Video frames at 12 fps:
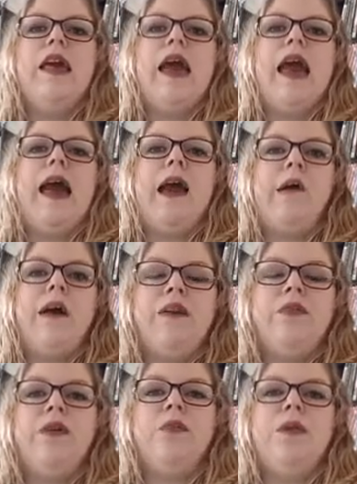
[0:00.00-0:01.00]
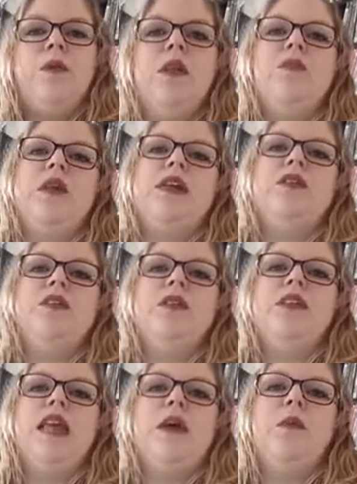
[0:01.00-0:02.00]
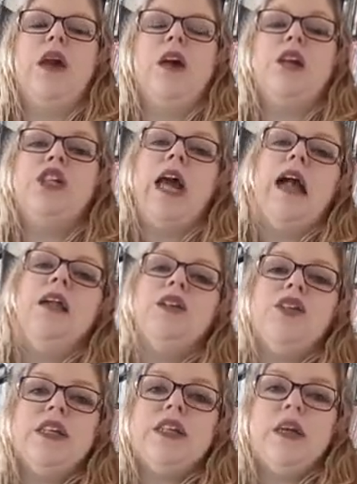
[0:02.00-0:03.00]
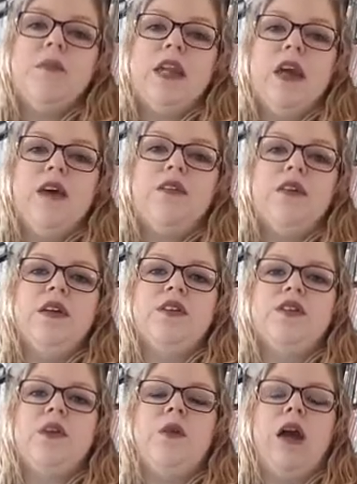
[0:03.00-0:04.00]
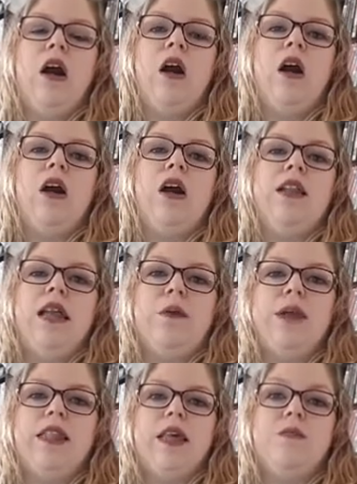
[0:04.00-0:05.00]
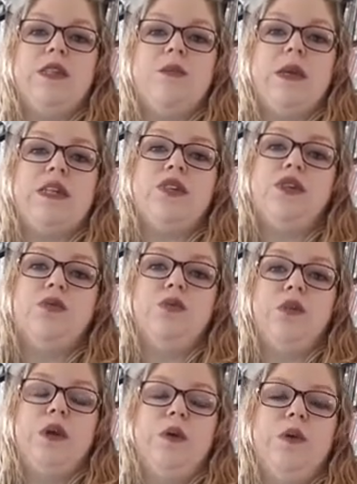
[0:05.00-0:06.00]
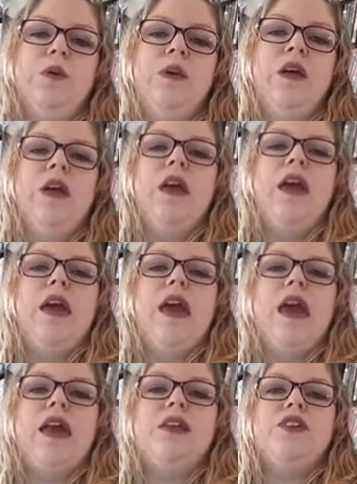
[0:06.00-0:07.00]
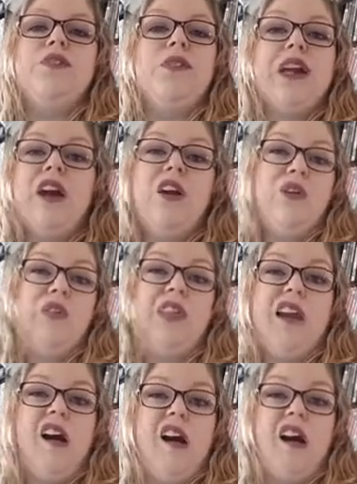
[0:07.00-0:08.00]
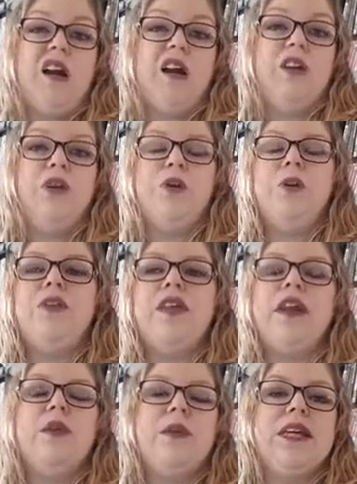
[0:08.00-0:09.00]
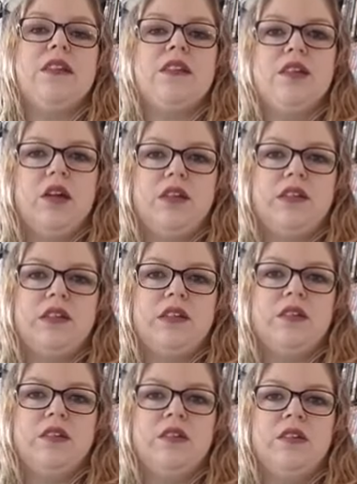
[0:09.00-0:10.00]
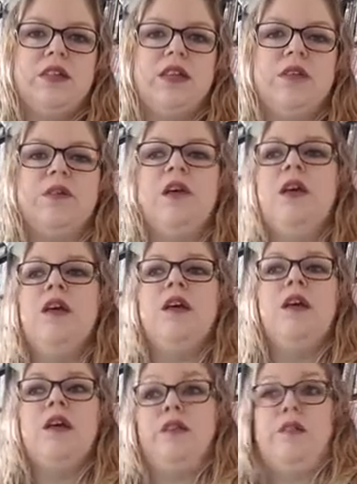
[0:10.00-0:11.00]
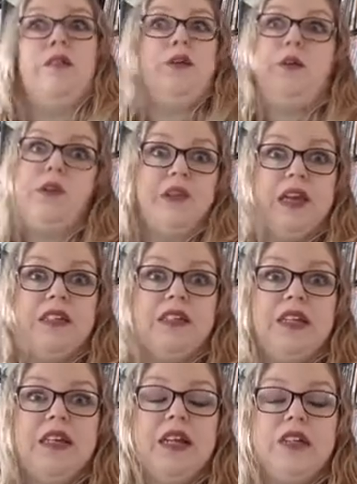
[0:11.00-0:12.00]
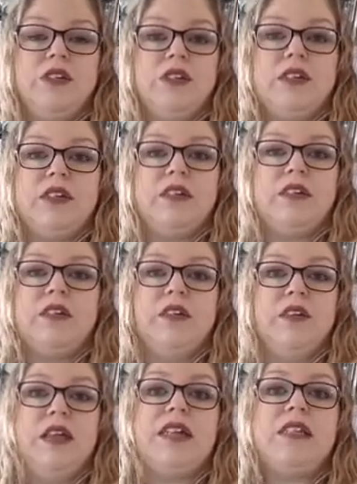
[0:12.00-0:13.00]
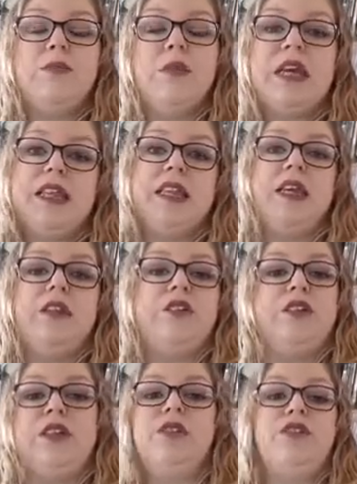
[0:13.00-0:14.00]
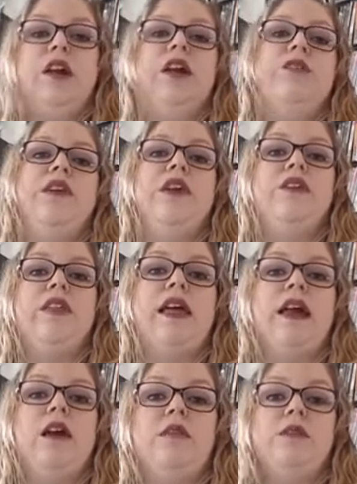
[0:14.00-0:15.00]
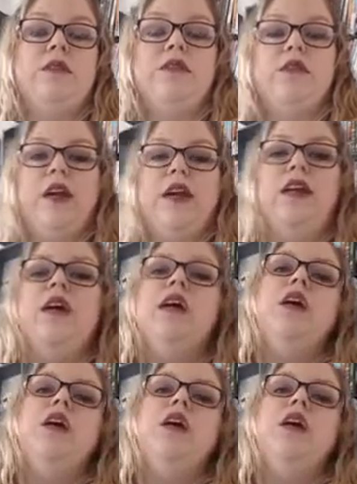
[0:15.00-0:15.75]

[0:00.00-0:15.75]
However, we want to make sure that we are challenging them enough so we are allowing them space to grow and to figure out who they are. Who are they going to be as adults? Who are they as teenagers? Because that's a big thing. They're still trying to figure that out, right?